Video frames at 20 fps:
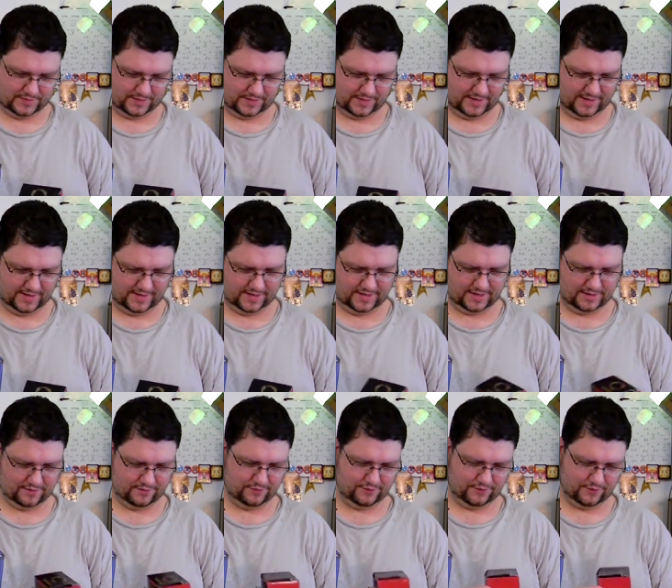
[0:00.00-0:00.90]
I
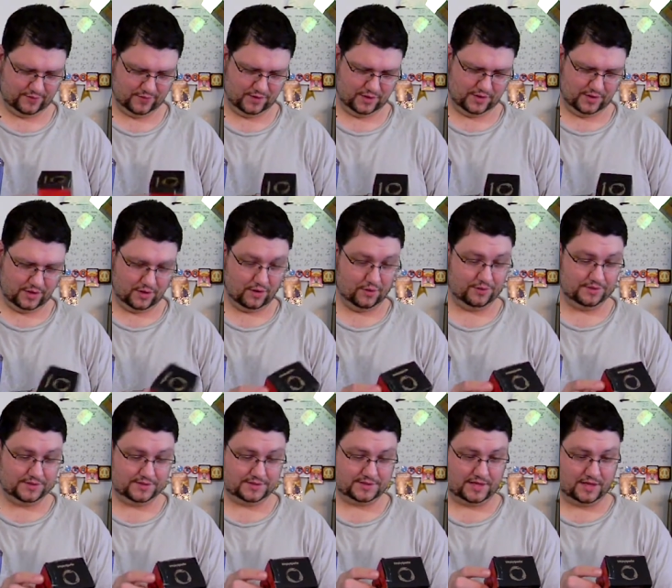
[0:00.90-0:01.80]
have... Oh,
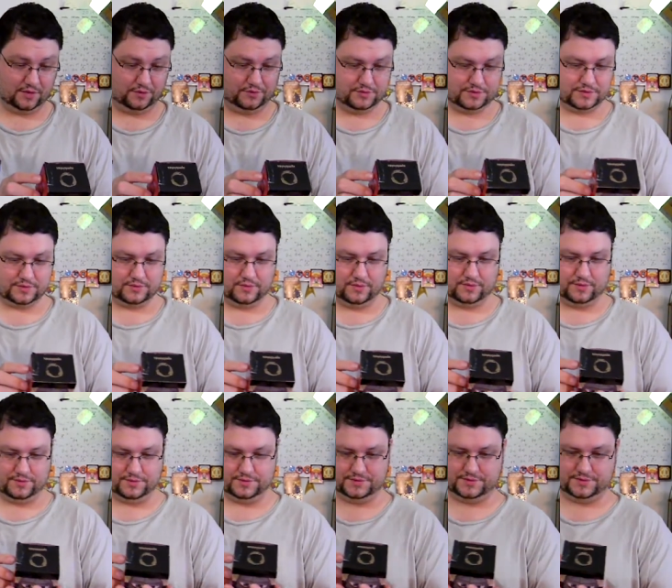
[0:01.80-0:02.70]
this is Elder
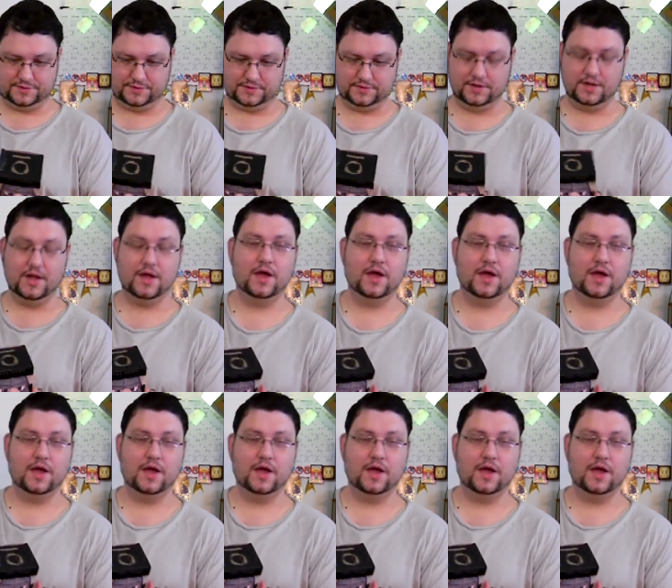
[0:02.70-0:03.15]
Scrolls.